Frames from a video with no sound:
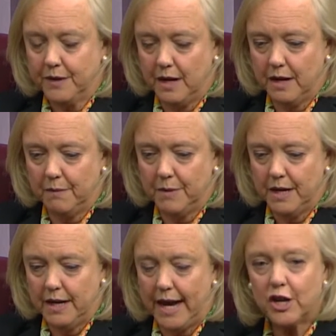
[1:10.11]
um,
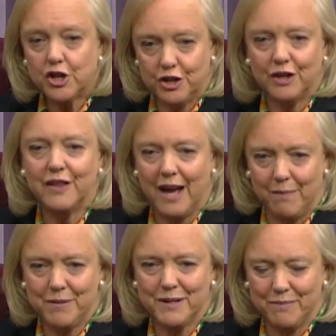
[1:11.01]
actually took the
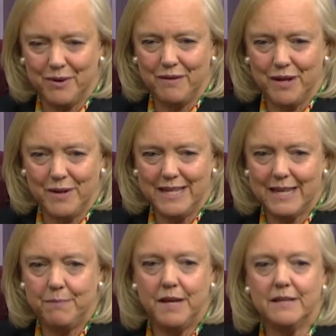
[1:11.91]
opposite point of view. He
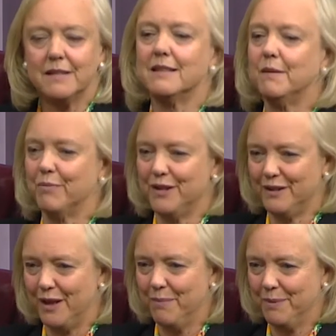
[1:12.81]
said, but it's a slippery
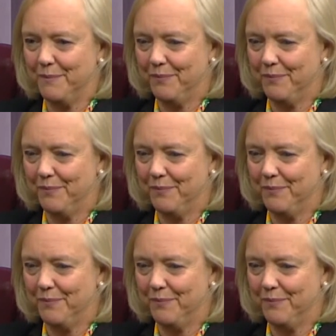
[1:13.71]
slope.